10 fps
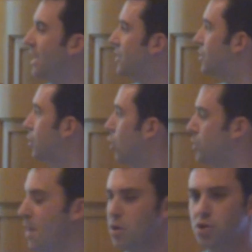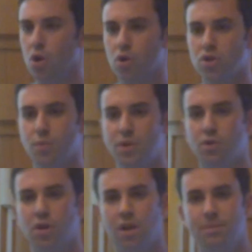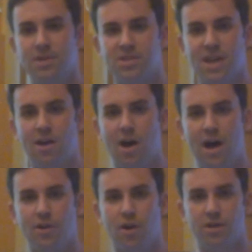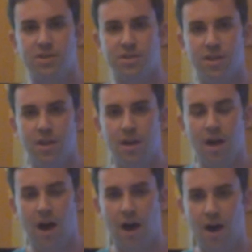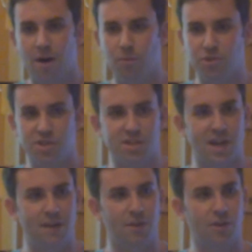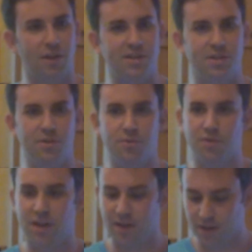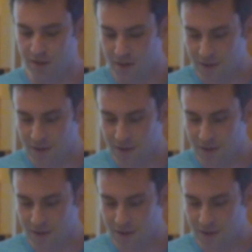It's Los Perros Locos. We do Colombian style hot dogs, which is kind of a crazy new thing.